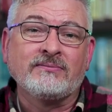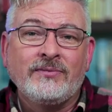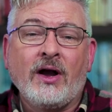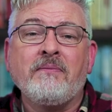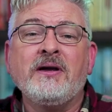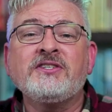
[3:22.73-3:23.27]

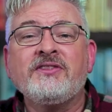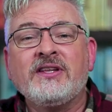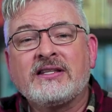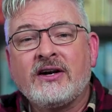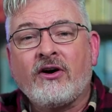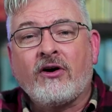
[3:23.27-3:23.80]
Now, I mentioned
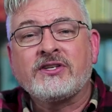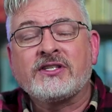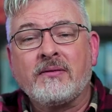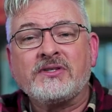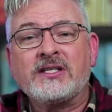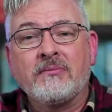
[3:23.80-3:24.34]
that there are
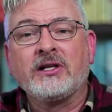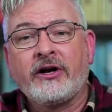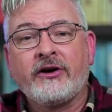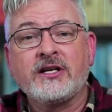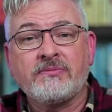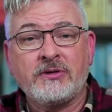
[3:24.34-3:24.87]
some
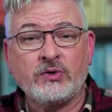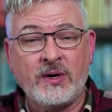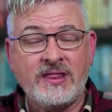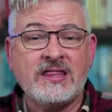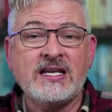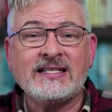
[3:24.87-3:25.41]
similarities
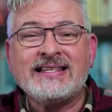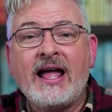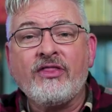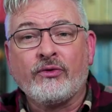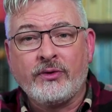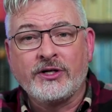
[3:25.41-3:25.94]
between this
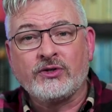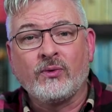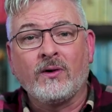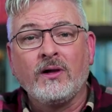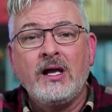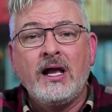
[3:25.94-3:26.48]
and The
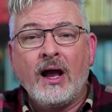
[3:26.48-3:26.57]
Ritual.